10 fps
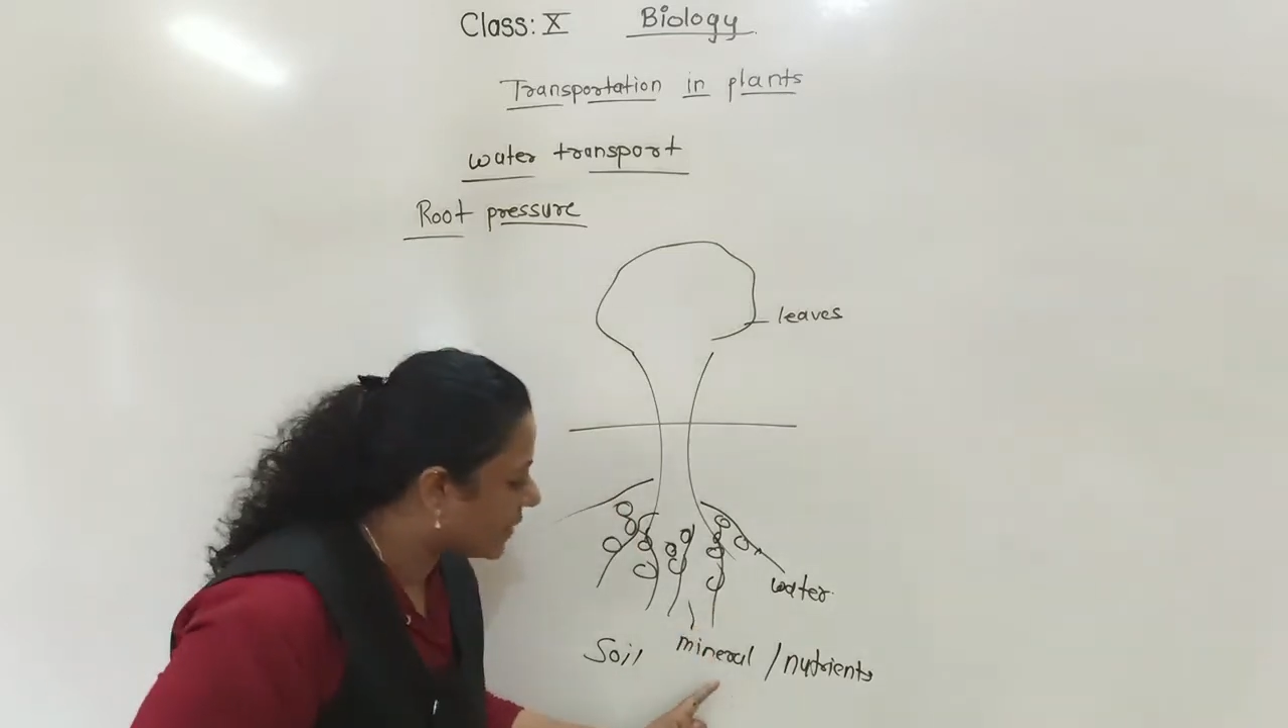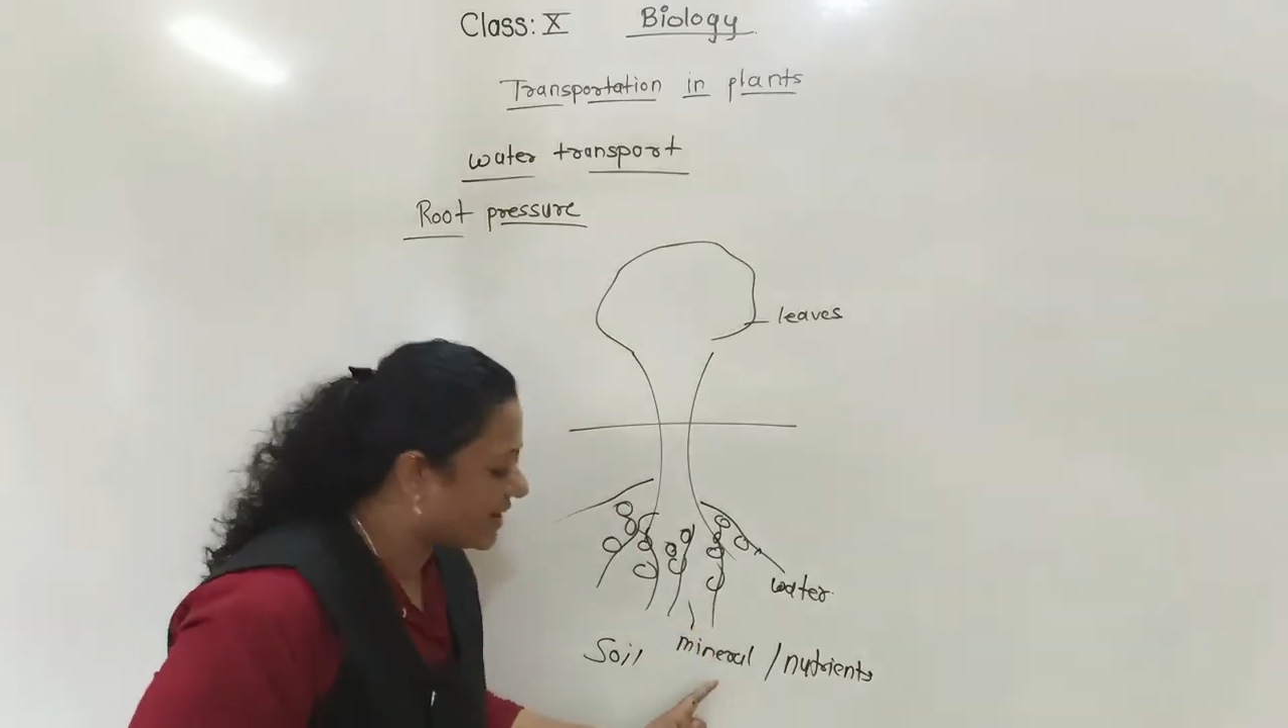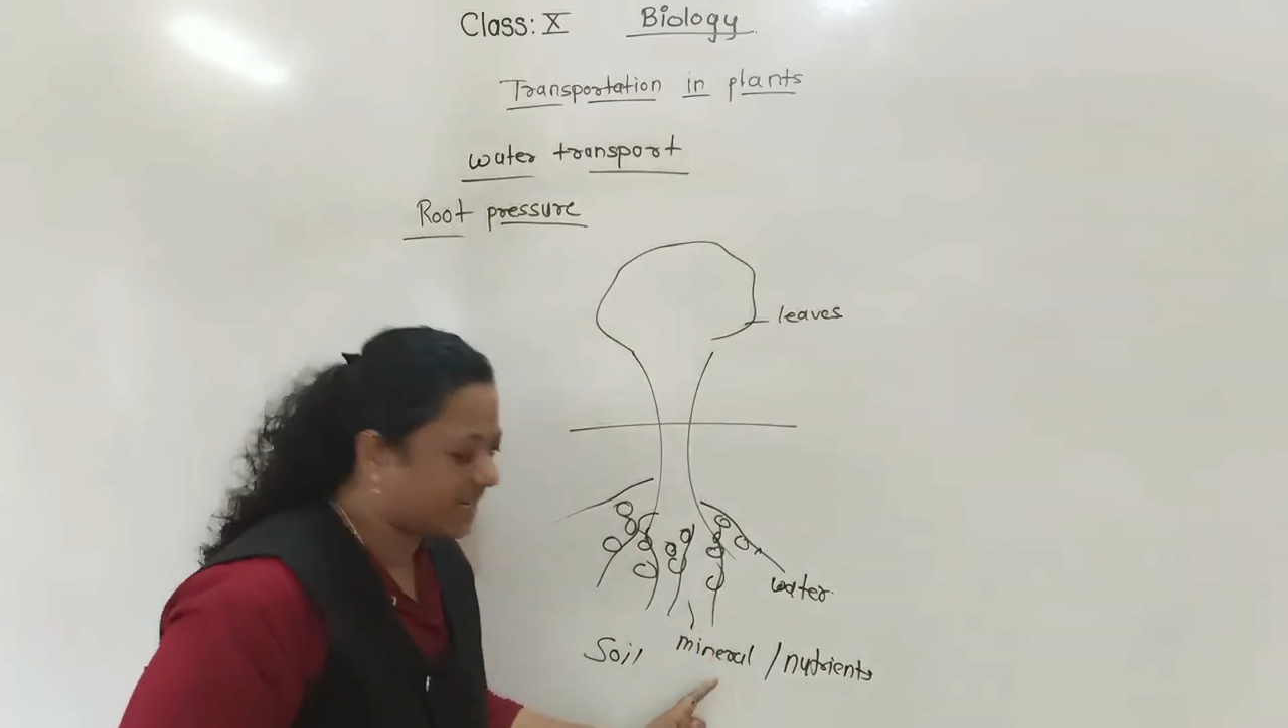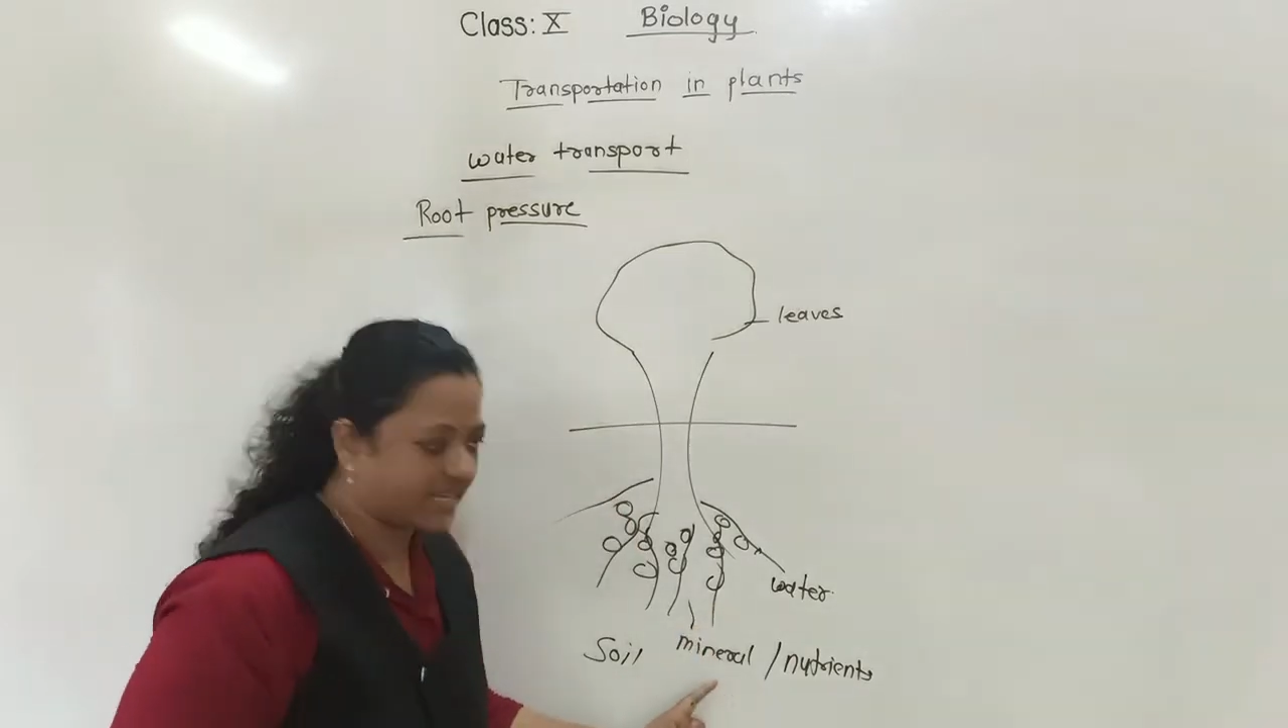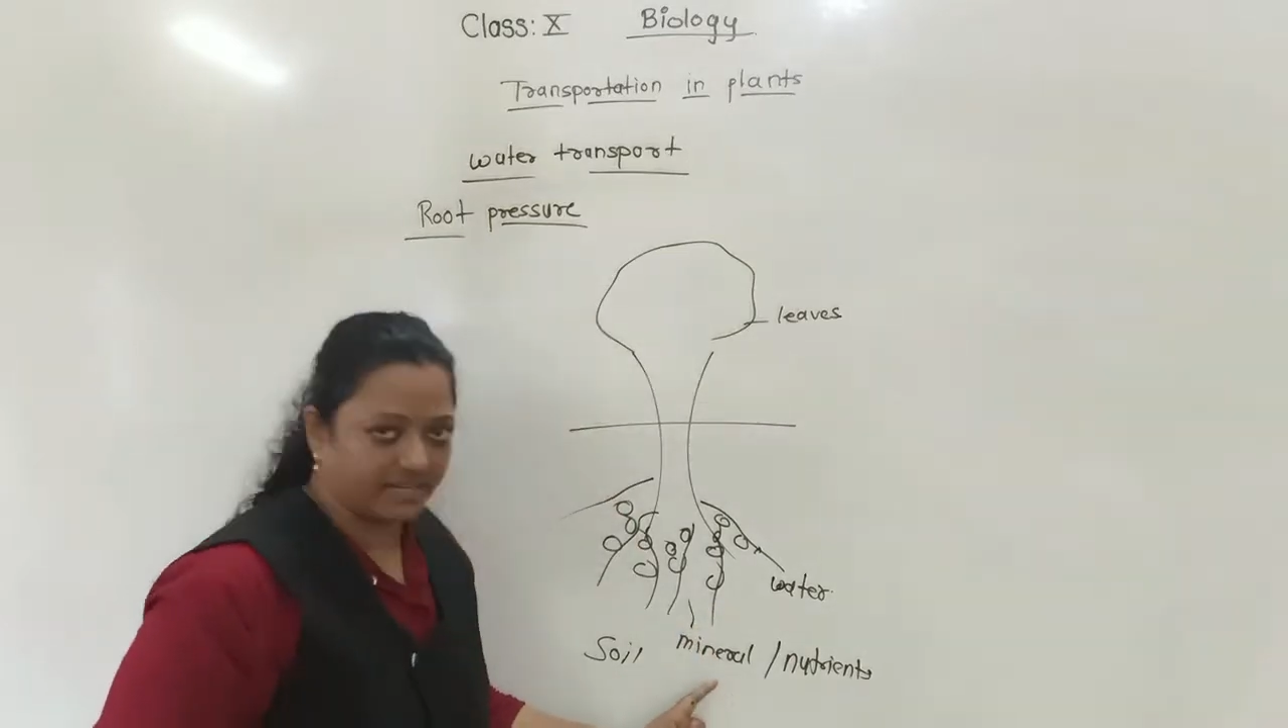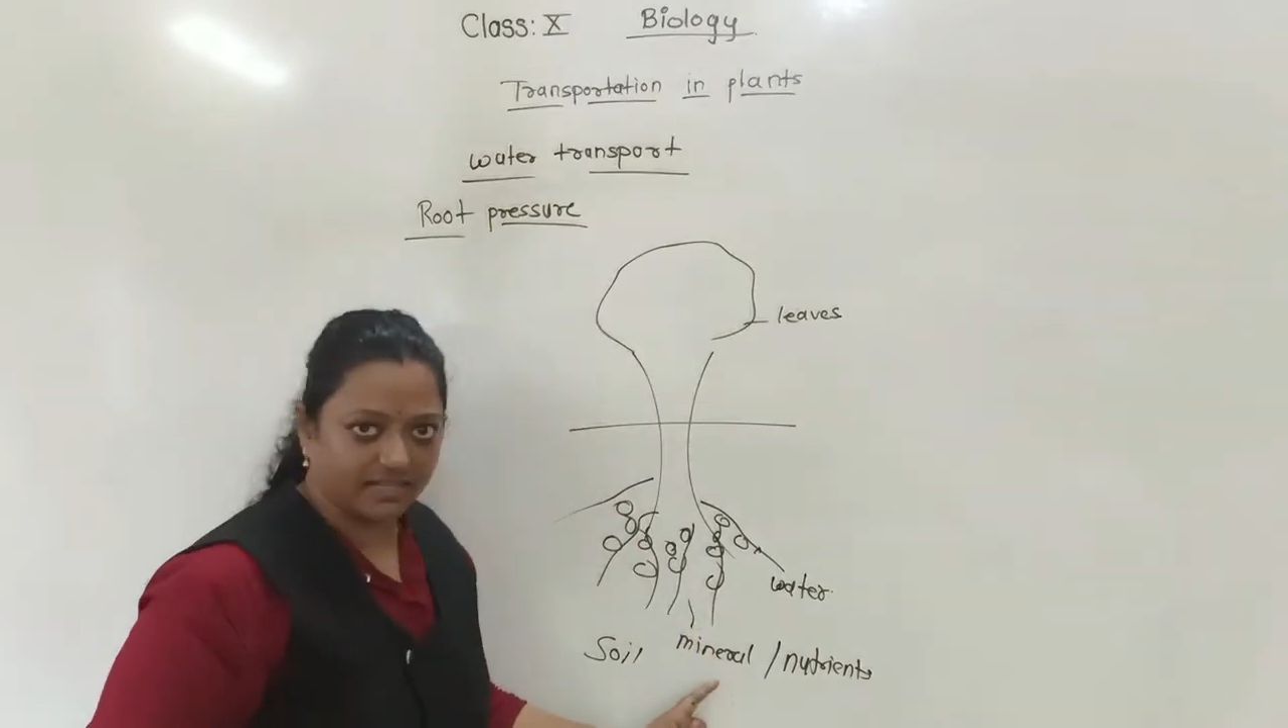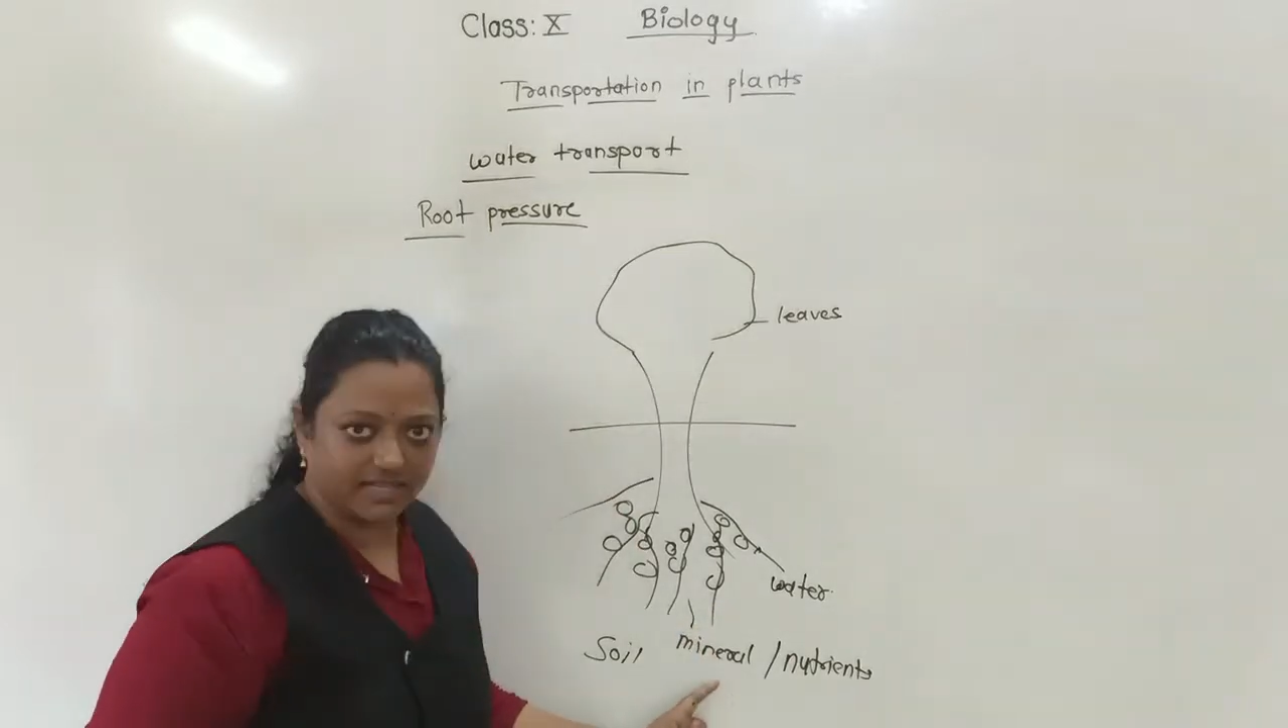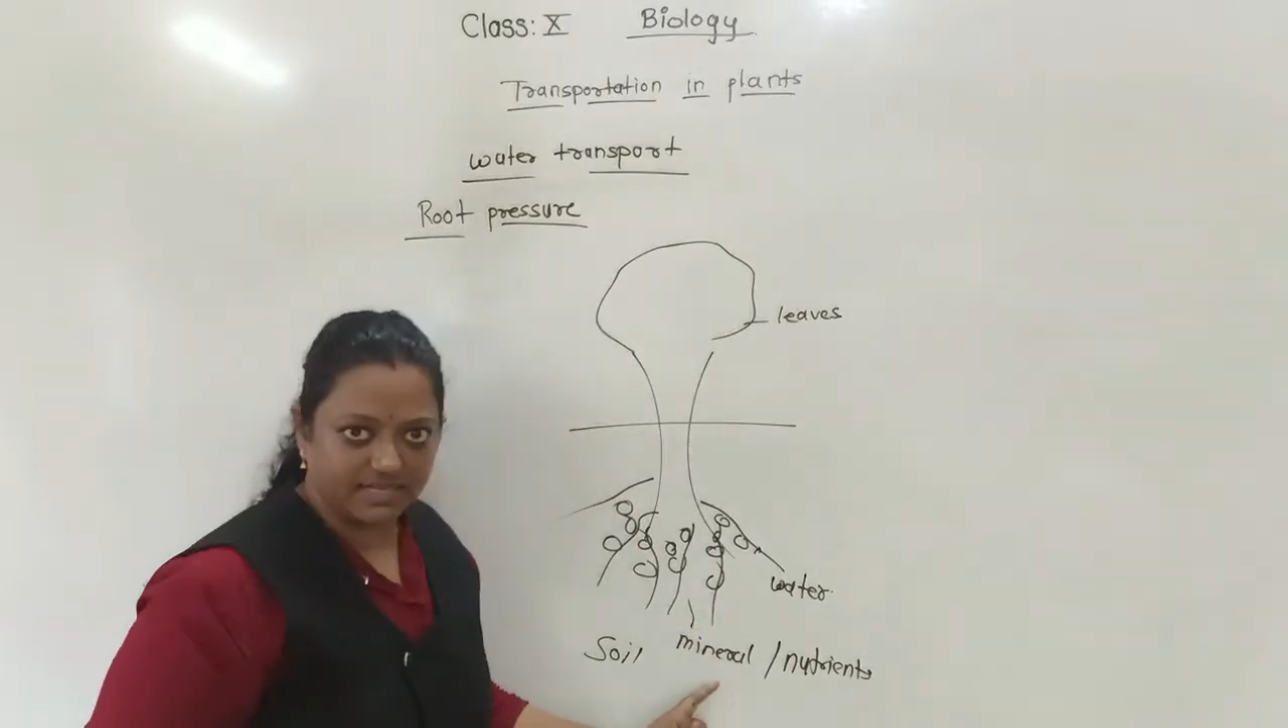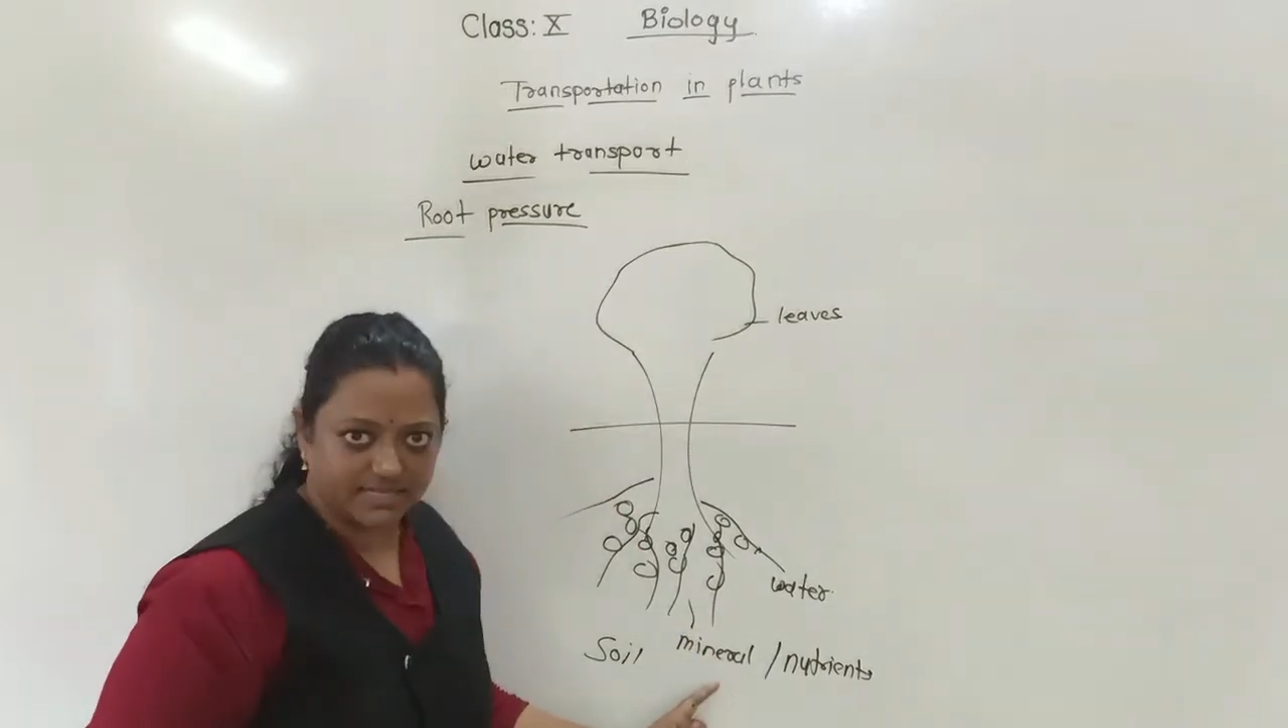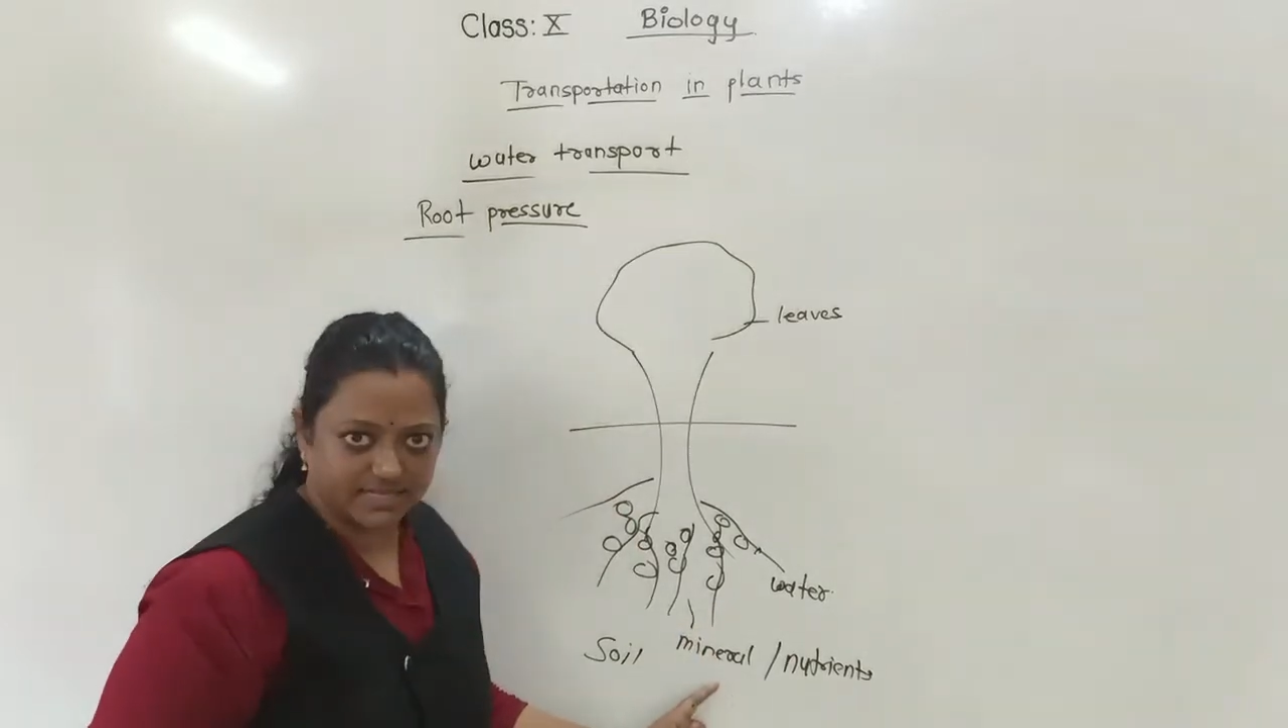
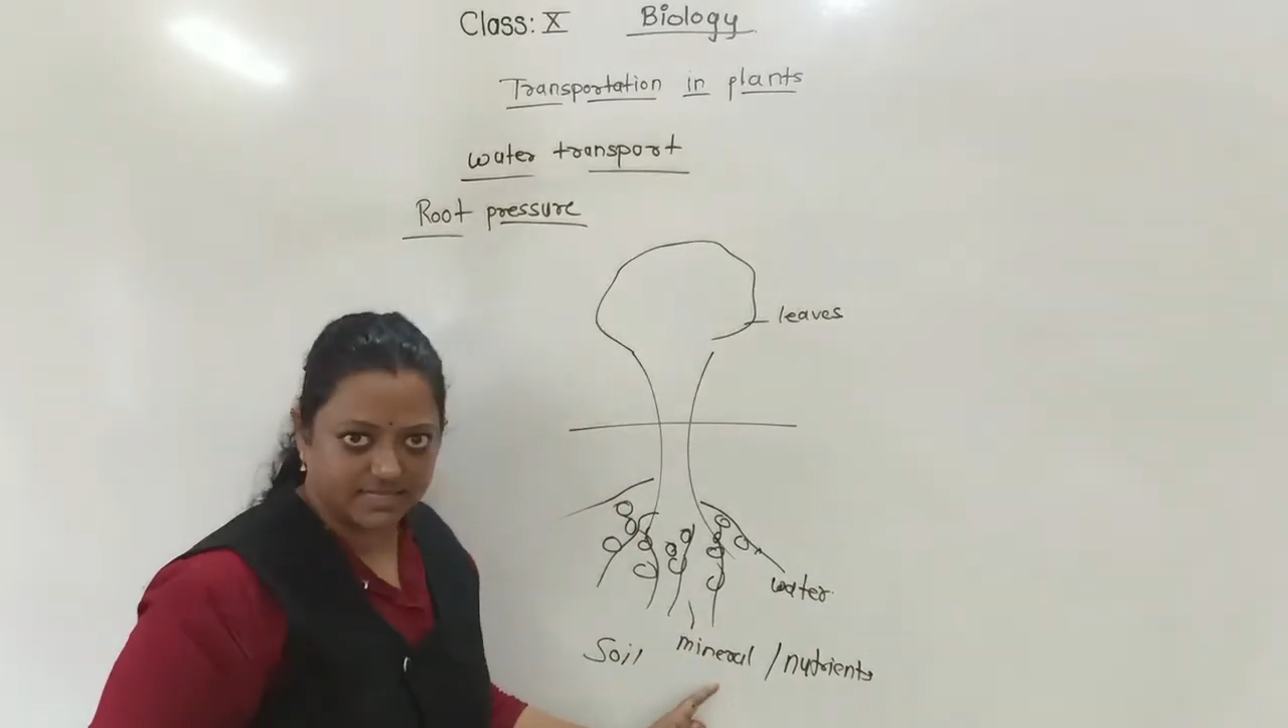particles